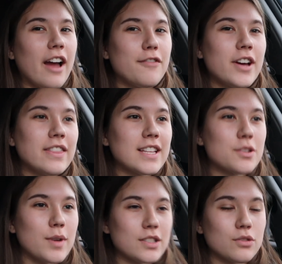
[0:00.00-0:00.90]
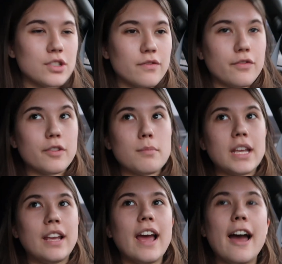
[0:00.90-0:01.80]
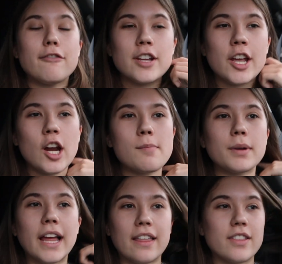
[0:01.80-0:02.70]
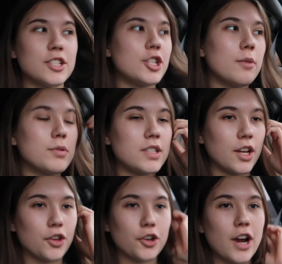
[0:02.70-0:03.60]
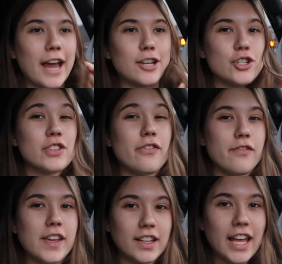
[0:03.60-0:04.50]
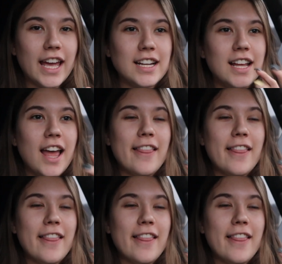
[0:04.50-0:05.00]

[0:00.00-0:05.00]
feel like that's a resolution for me every year, but like this year in particular, I can just feel it.